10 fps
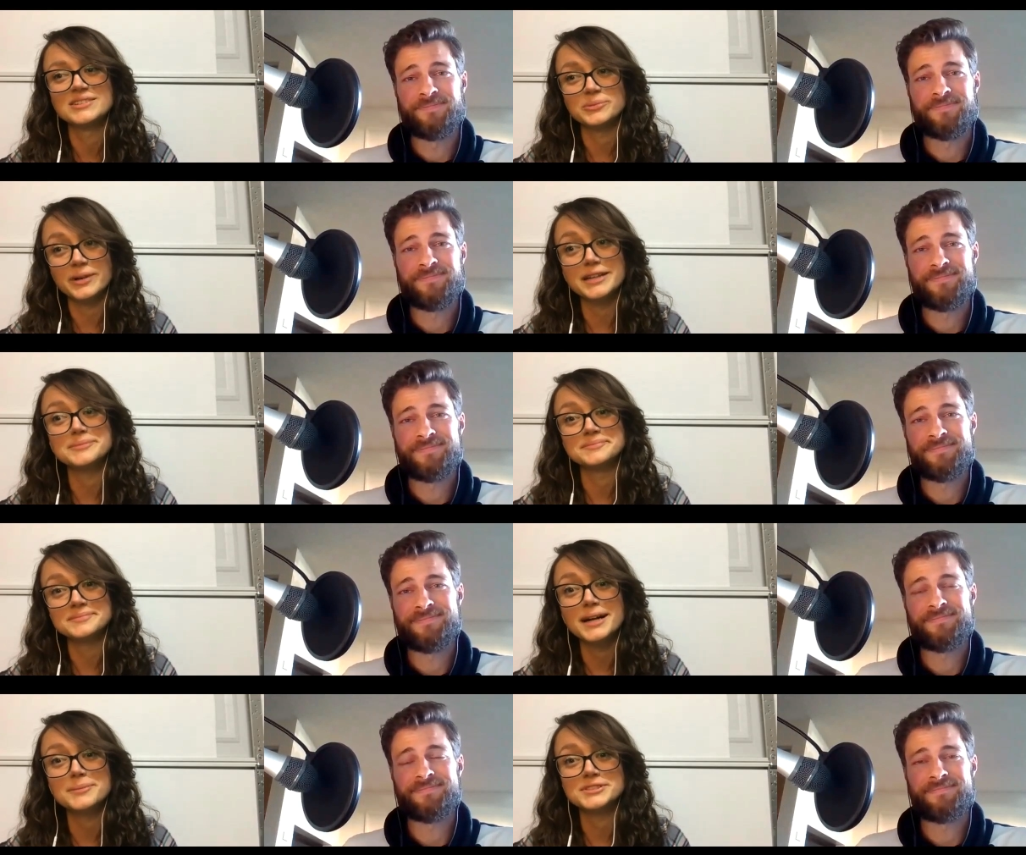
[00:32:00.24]
Speaker 1: Right.
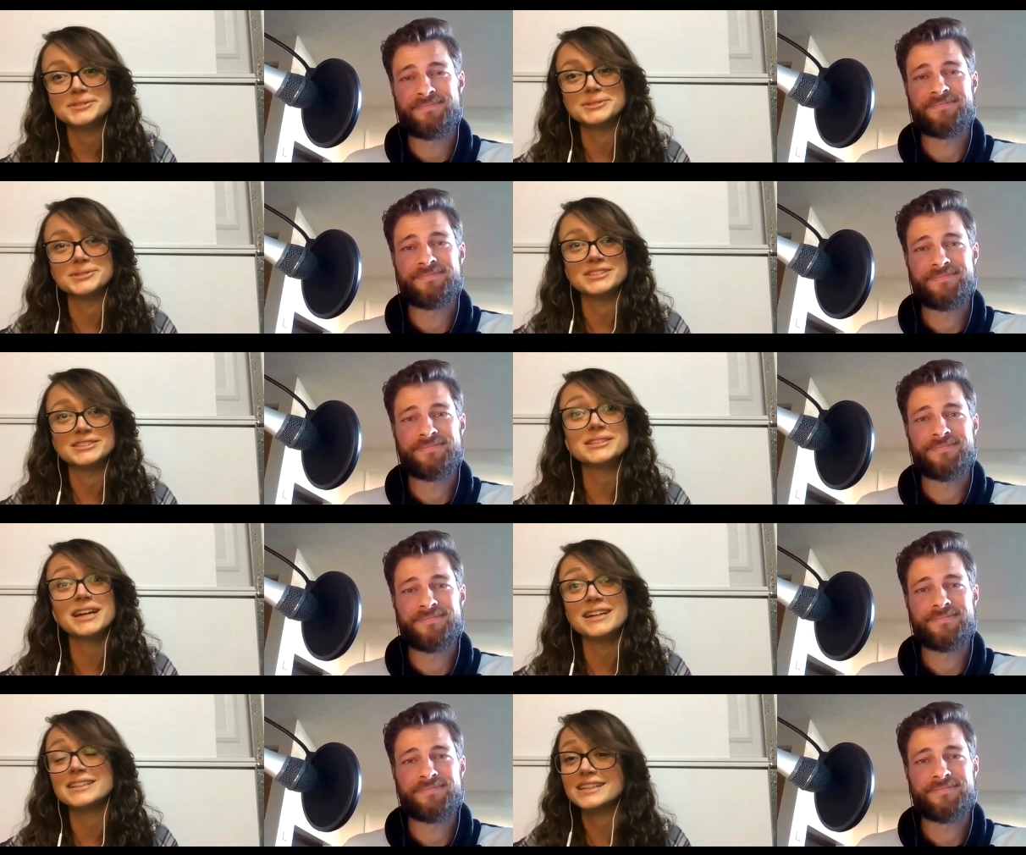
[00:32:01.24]
Absolutely. So
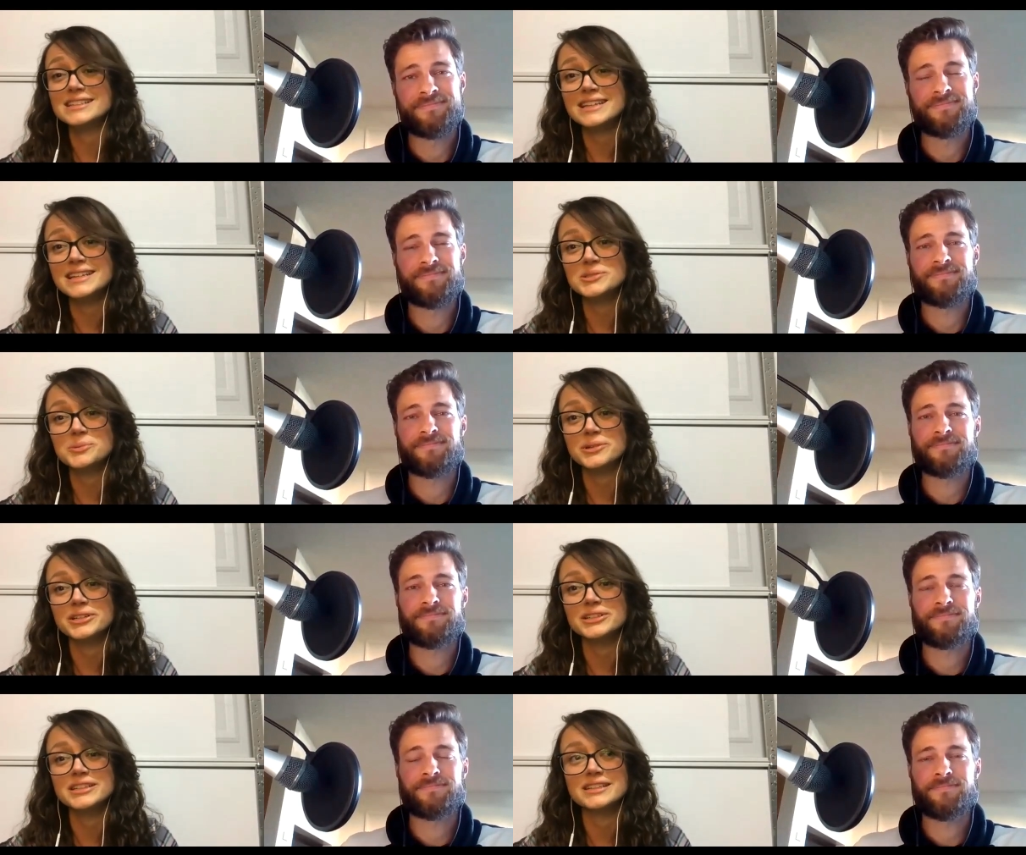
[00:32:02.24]
yeah, it, it takes
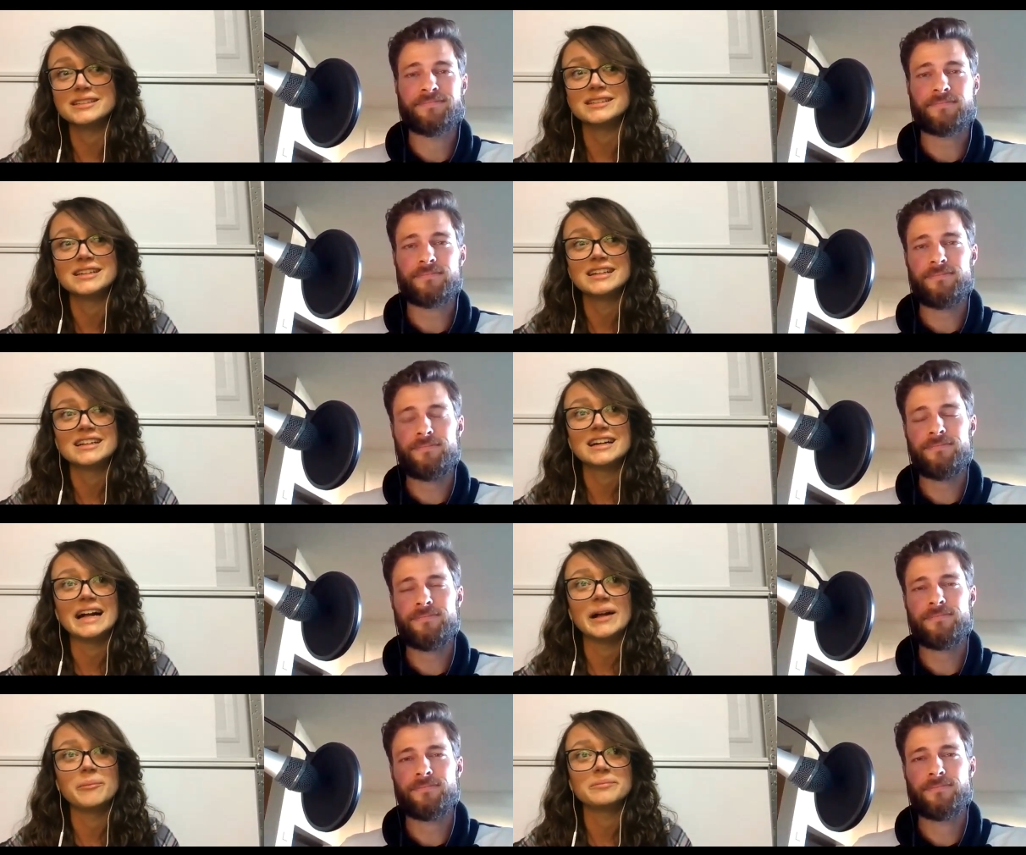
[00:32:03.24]
work and
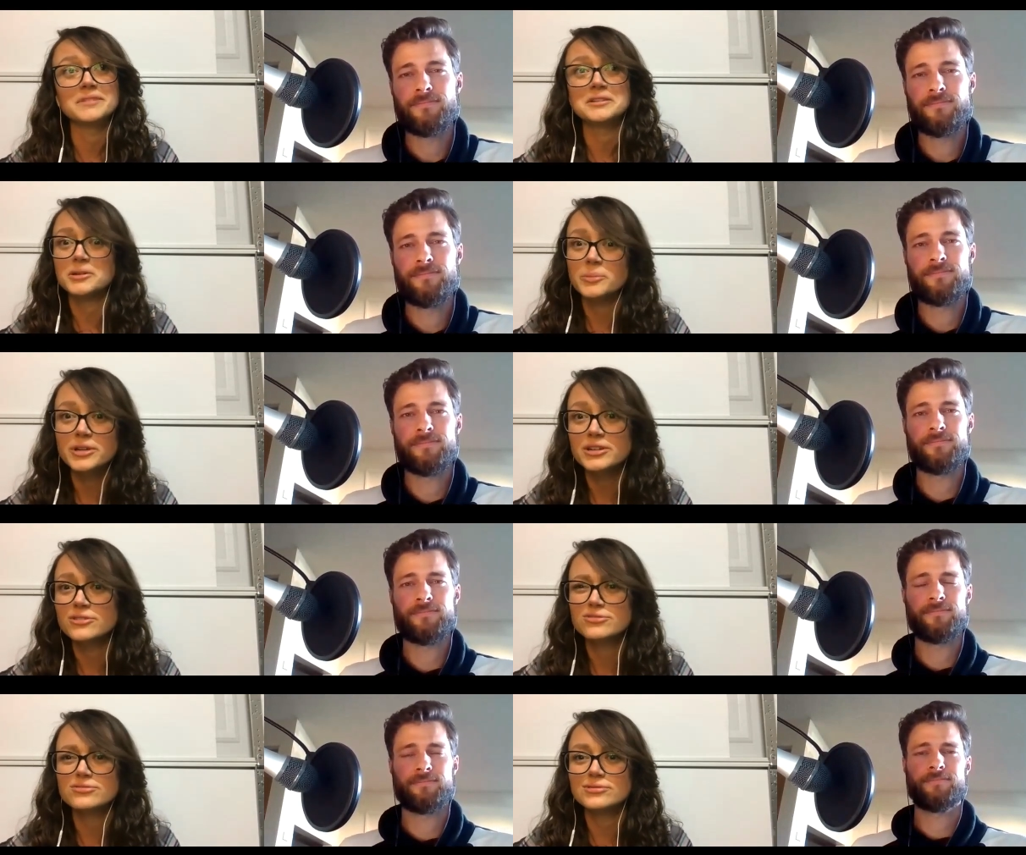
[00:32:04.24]
um, a little bit of,
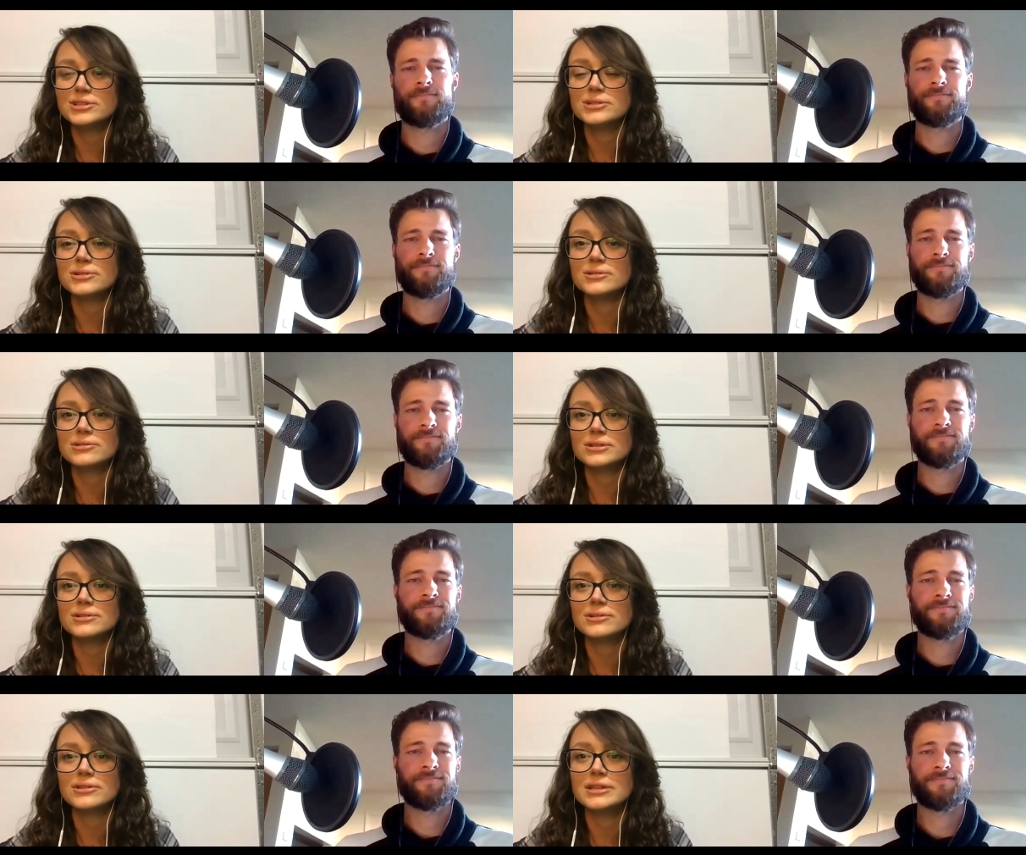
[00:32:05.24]
you know,
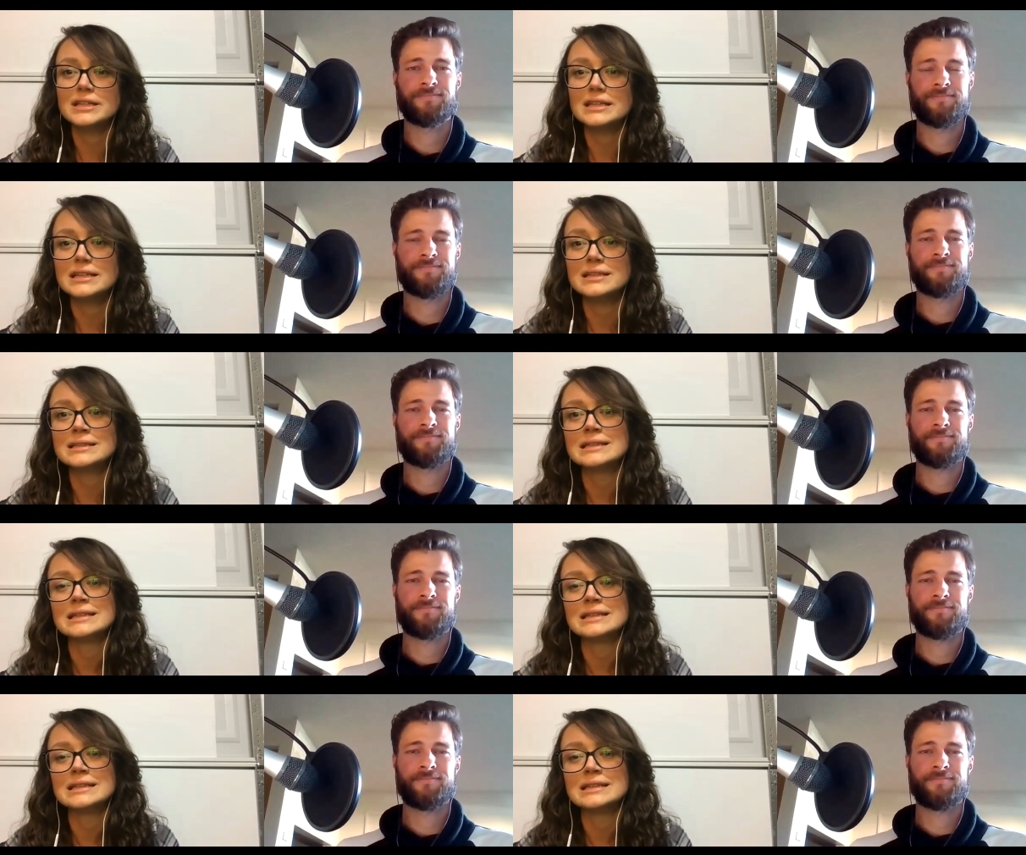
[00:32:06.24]
critical thinking.